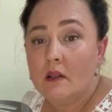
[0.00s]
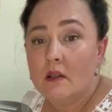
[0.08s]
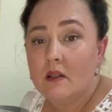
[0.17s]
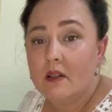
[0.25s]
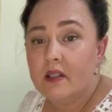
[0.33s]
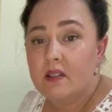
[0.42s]

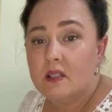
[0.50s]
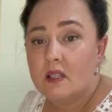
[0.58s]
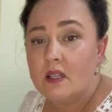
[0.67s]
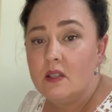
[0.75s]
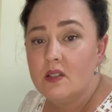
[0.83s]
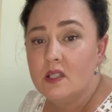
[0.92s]
You can
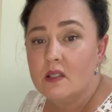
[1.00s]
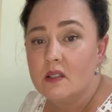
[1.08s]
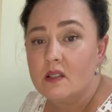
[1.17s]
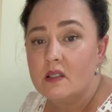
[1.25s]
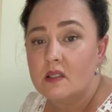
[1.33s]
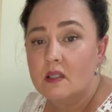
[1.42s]
you see the
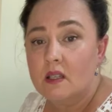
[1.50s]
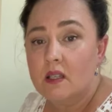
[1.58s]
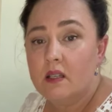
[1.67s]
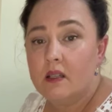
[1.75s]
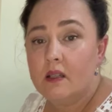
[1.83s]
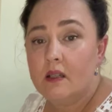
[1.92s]

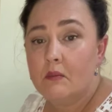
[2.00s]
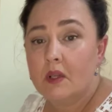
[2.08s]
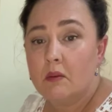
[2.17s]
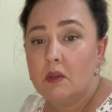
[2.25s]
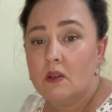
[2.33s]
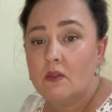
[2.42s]
steam
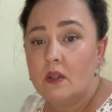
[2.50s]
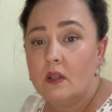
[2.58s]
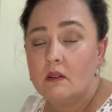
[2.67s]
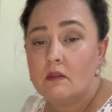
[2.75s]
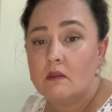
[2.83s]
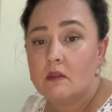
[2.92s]
coming up there?
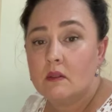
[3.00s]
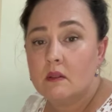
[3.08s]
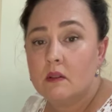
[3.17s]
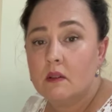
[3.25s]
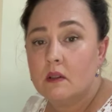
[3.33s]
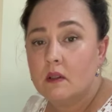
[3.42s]

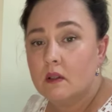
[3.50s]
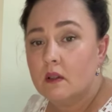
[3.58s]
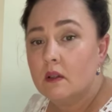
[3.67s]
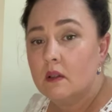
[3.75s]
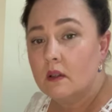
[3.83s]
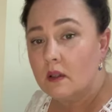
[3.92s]

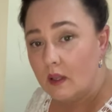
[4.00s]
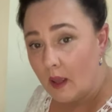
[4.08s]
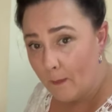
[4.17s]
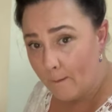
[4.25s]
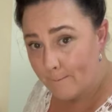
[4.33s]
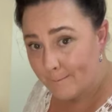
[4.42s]
Yeah.
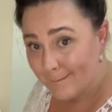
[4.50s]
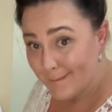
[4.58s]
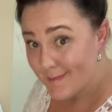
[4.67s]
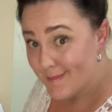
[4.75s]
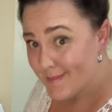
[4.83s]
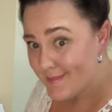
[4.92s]

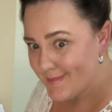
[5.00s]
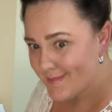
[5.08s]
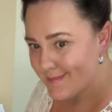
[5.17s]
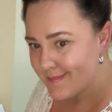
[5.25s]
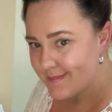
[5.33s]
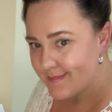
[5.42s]

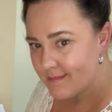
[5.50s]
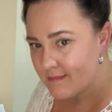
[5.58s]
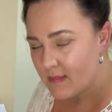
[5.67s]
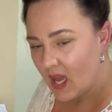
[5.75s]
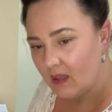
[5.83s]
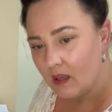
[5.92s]

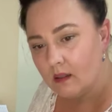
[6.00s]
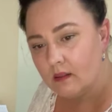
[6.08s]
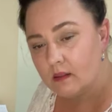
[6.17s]
I can.